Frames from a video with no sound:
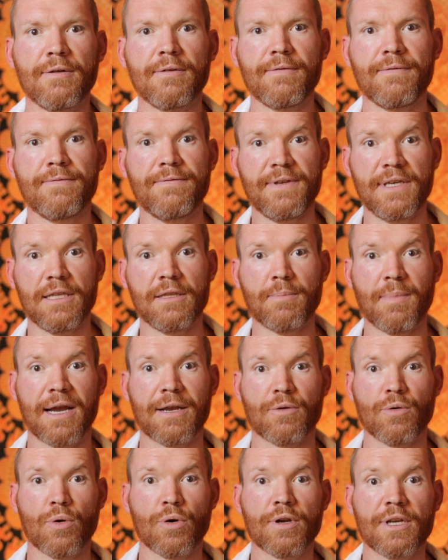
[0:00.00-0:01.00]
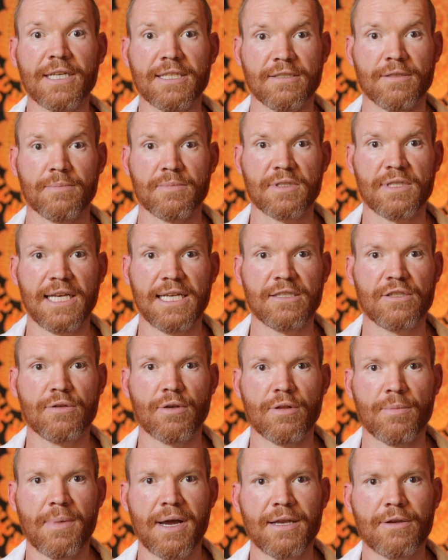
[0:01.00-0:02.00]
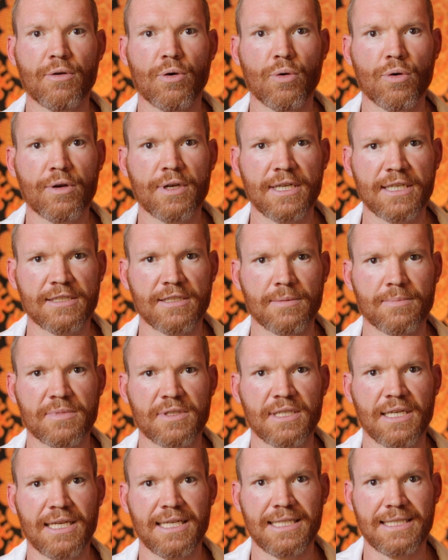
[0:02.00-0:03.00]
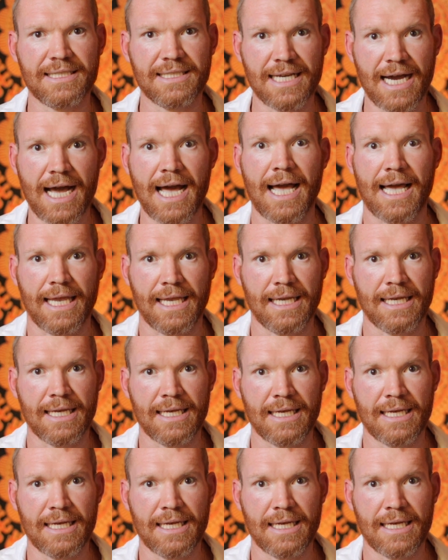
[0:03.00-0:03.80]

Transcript: feed the microorganisms. And so the microorganisms die.